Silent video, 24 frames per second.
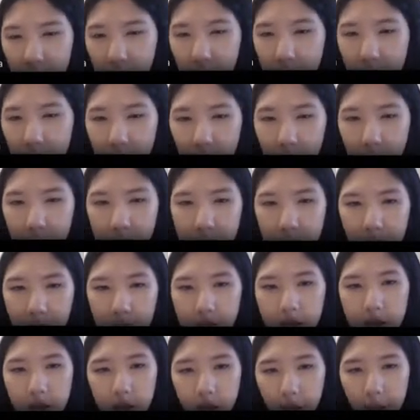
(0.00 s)
on her website
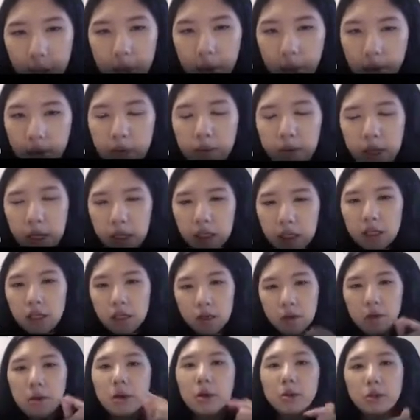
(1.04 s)
so that people immediately
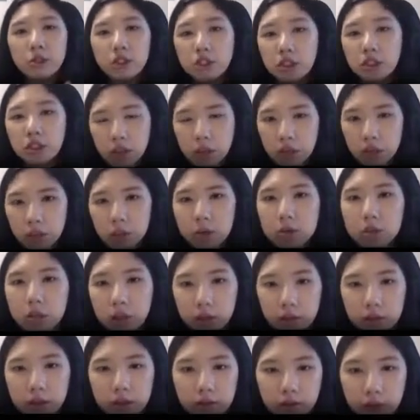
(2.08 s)
know, oh, she's the girl who took
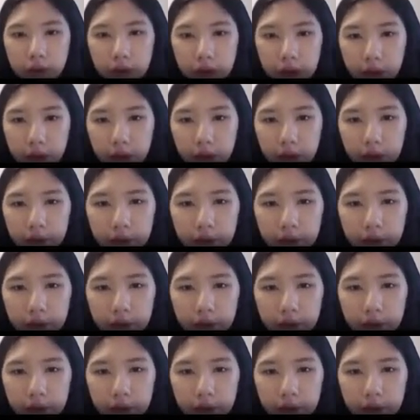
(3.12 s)
this photo.